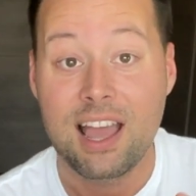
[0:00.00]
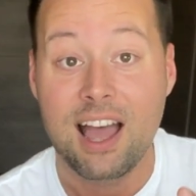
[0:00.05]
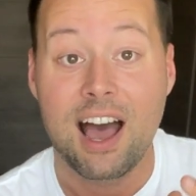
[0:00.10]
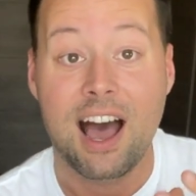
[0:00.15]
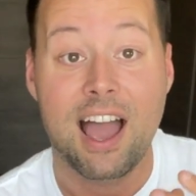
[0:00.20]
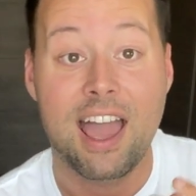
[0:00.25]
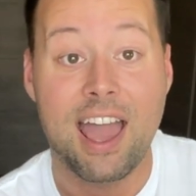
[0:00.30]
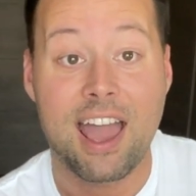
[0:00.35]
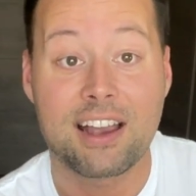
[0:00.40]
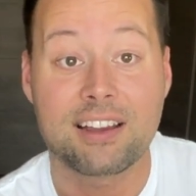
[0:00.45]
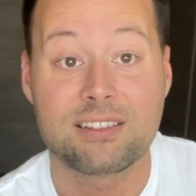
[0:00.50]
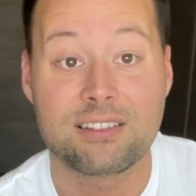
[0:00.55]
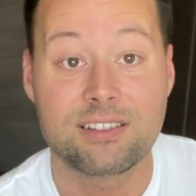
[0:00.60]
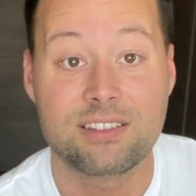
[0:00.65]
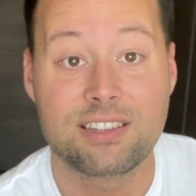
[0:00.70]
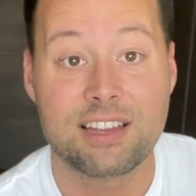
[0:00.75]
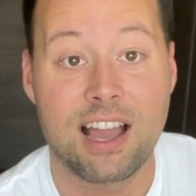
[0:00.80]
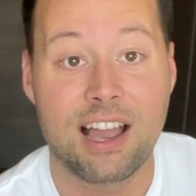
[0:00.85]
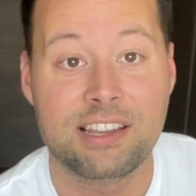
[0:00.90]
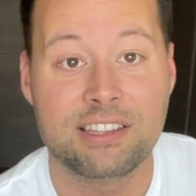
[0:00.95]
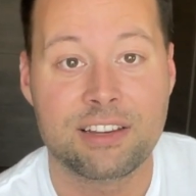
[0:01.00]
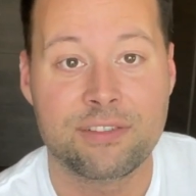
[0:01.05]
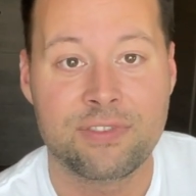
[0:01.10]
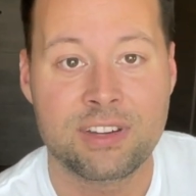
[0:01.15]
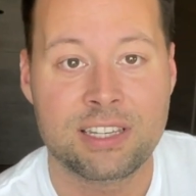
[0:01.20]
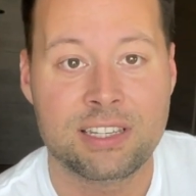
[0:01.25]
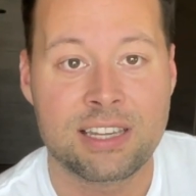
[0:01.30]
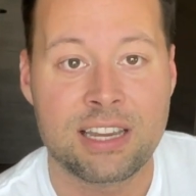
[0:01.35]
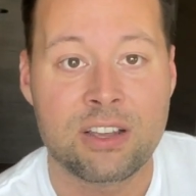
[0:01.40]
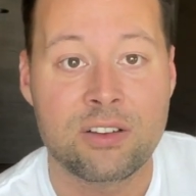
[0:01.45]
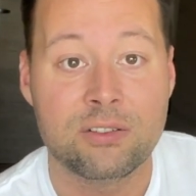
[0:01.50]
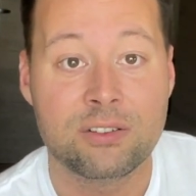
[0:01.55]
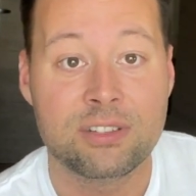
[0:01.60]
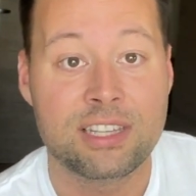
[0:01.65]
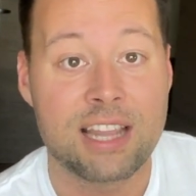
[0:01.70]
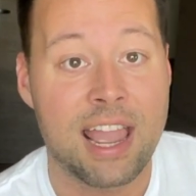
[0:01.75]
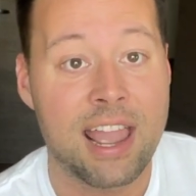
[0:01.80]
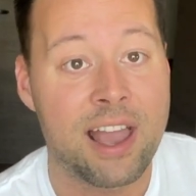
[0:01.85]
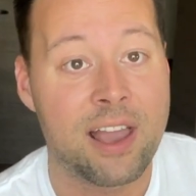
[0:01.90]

I exercise every single day.